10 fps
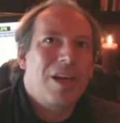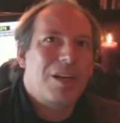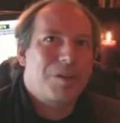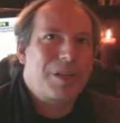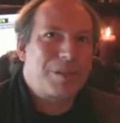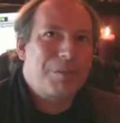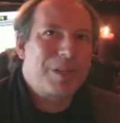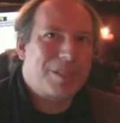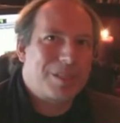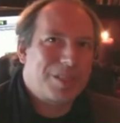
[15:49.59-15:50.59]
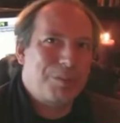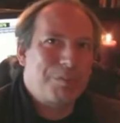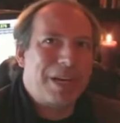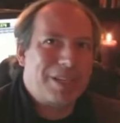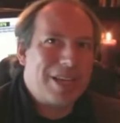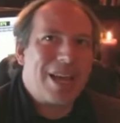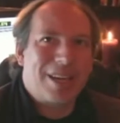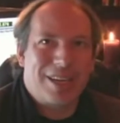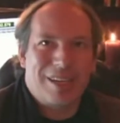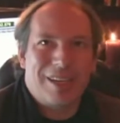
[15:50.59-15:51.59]
Christmas
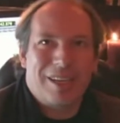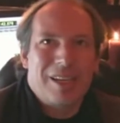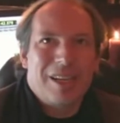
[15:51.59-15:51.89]
spectacular.